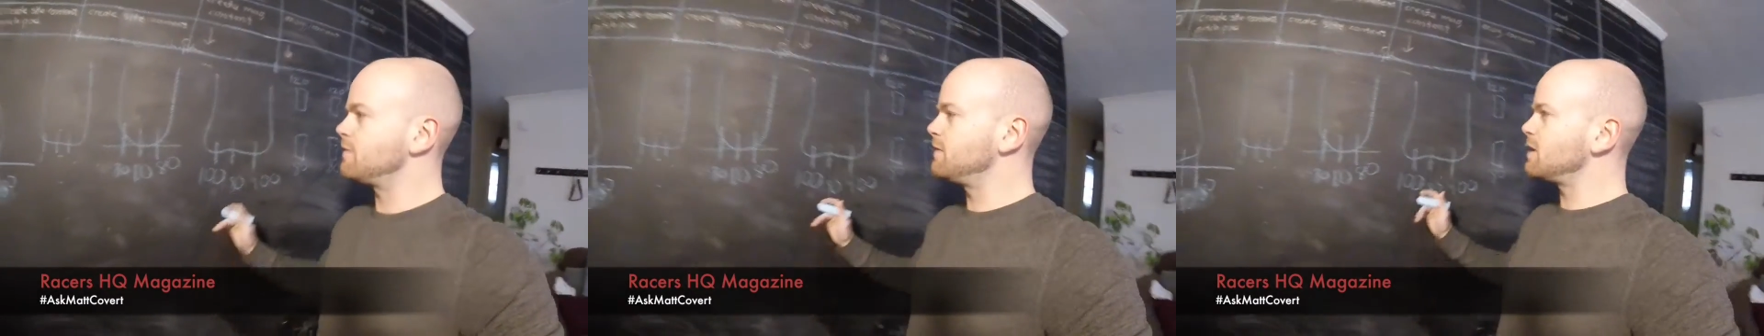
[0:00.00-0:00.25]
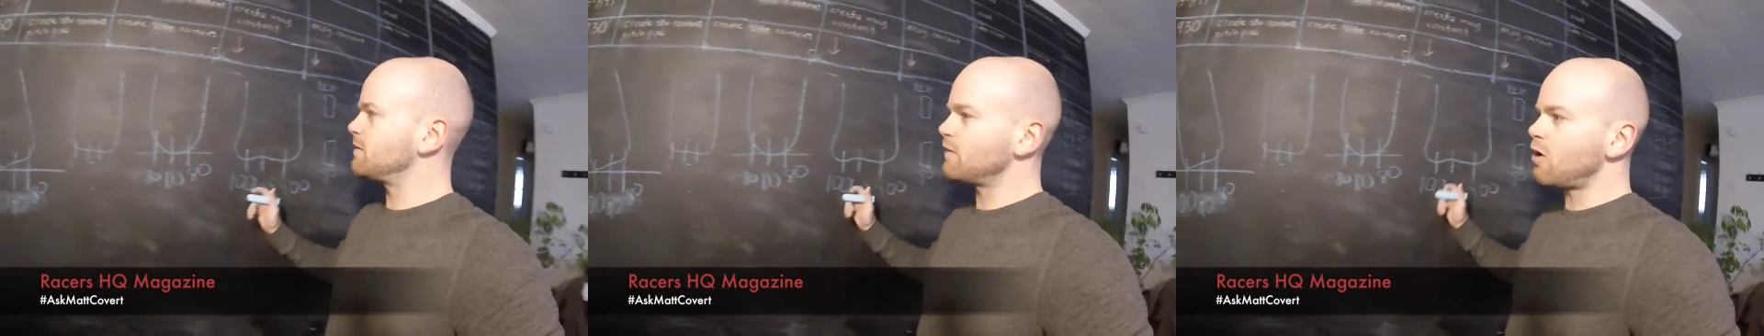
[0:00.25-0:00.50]

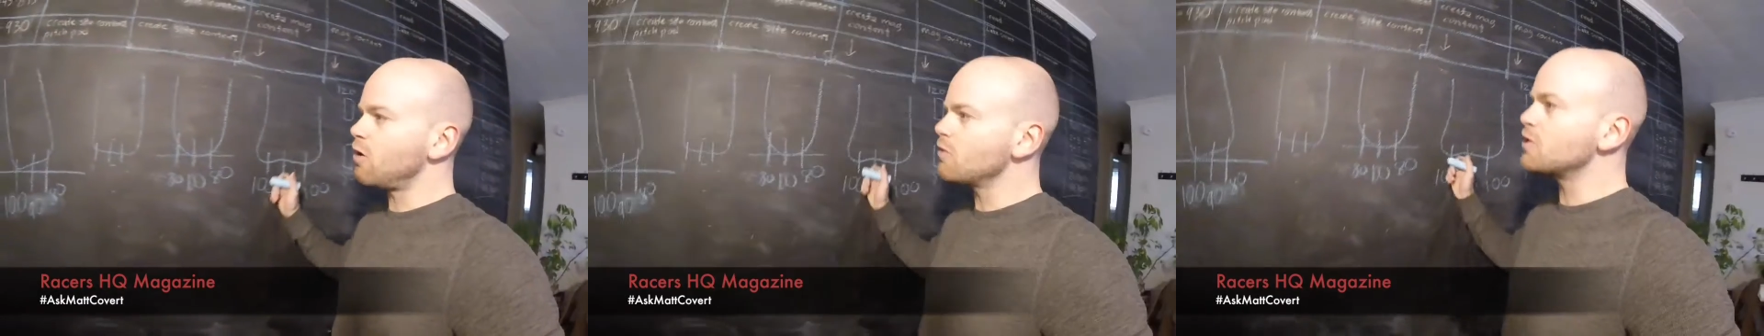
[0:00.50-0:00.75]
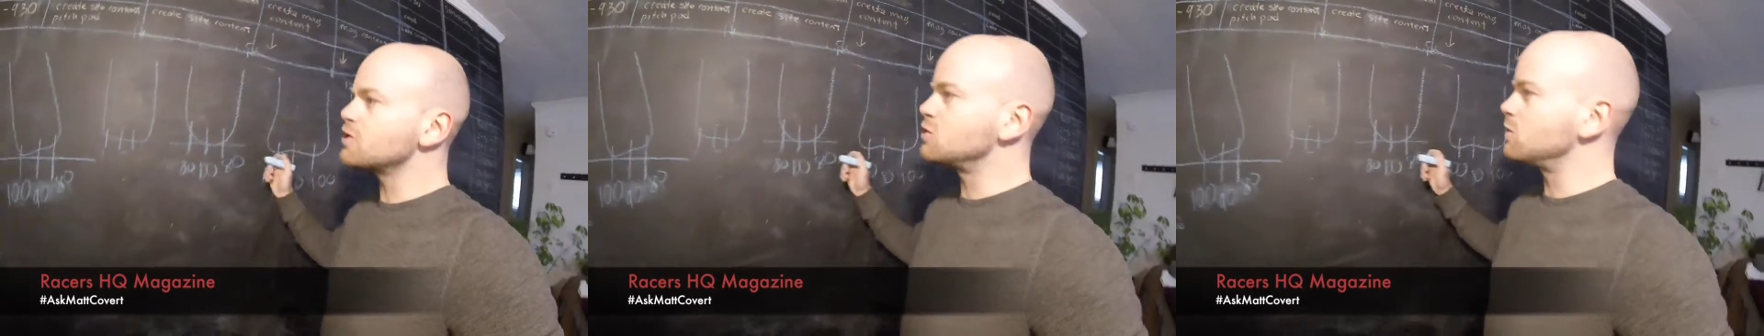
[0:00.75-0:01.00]
If all
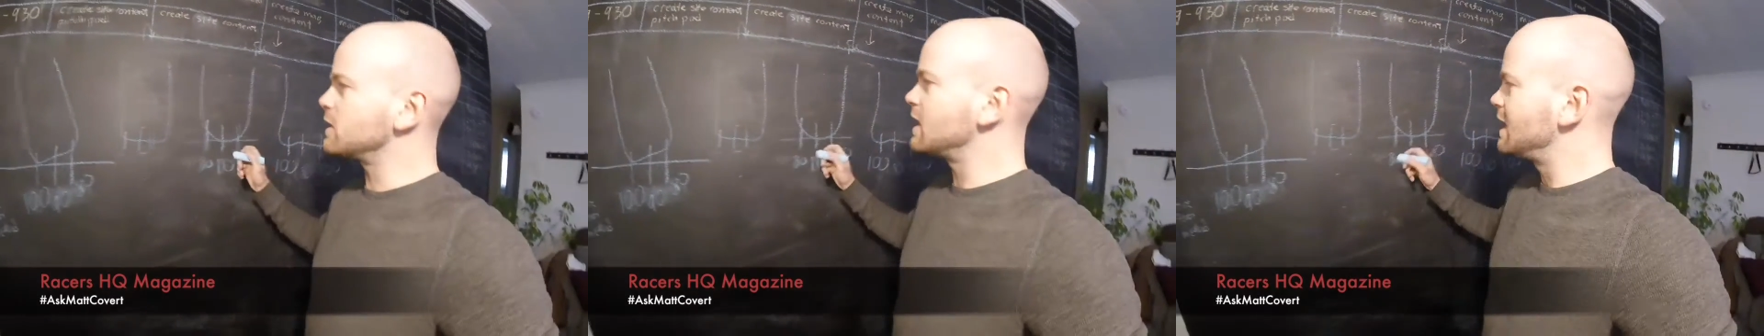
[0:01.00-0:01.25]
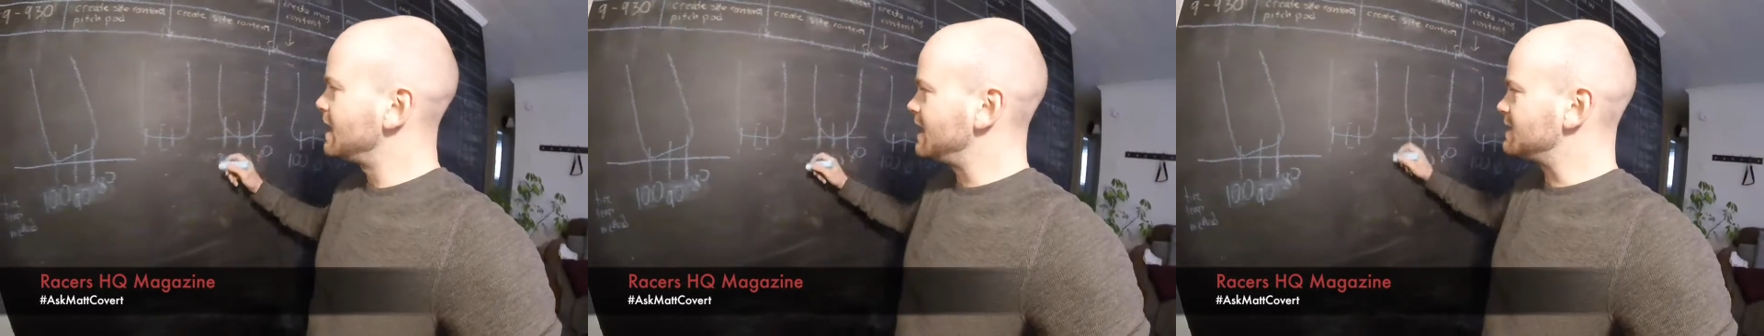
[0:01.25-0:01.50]
they're doing
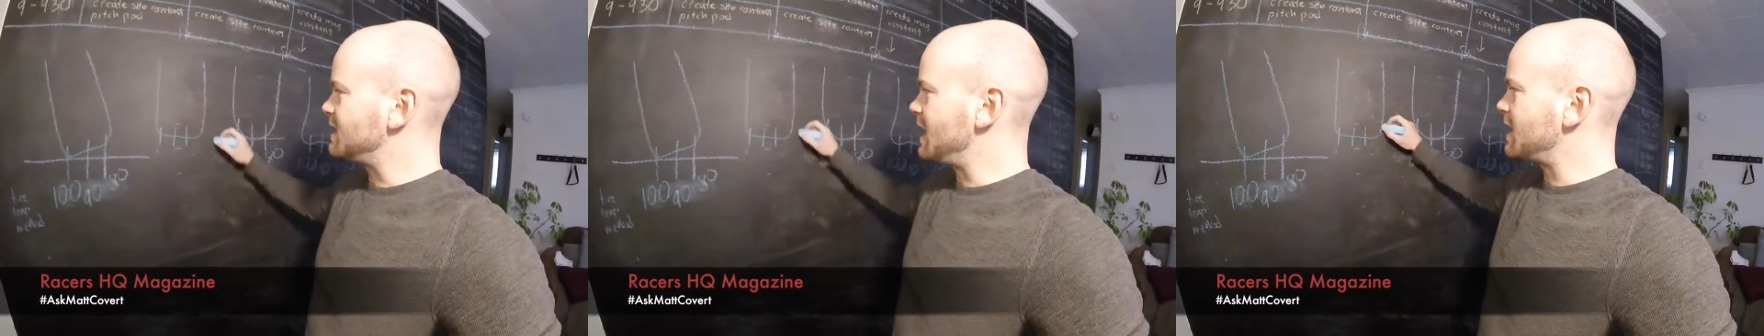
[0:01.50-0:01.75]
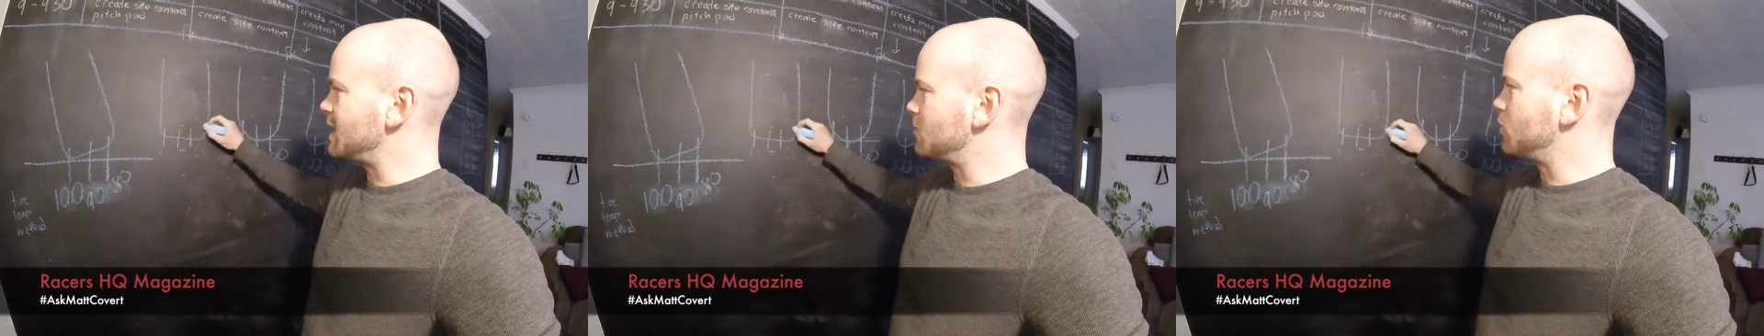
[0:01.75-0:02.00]
is
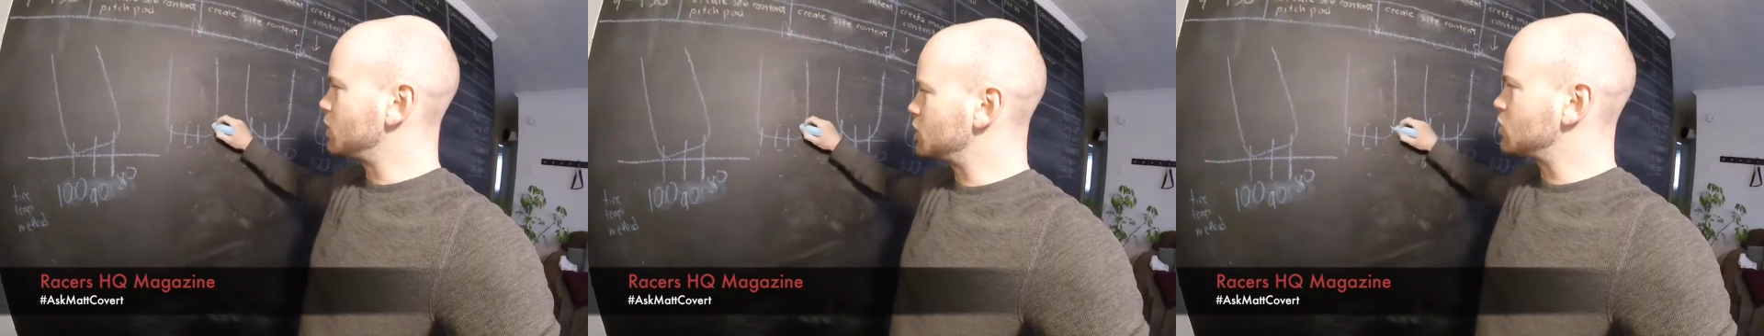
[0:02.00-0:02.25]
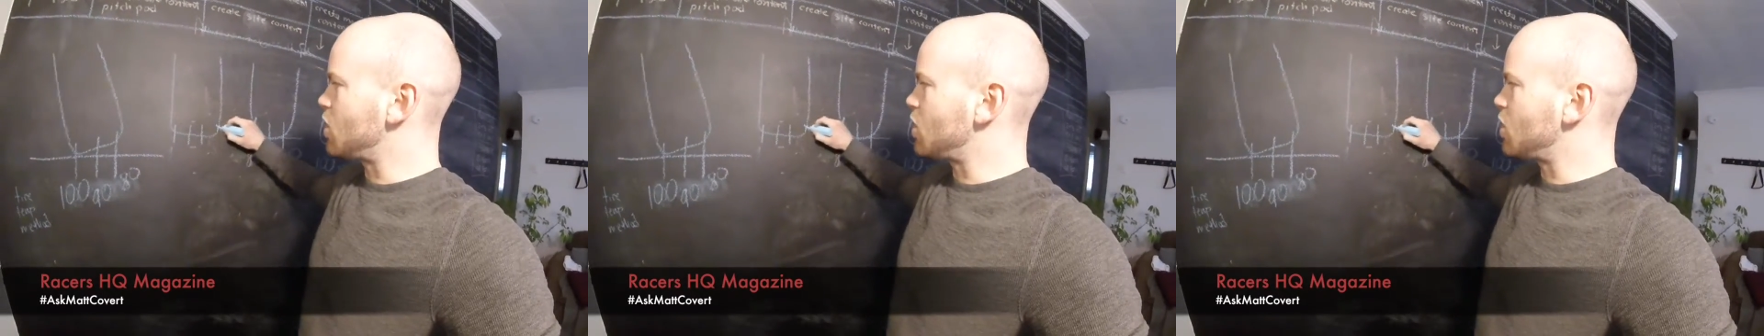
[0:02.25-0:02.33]
putting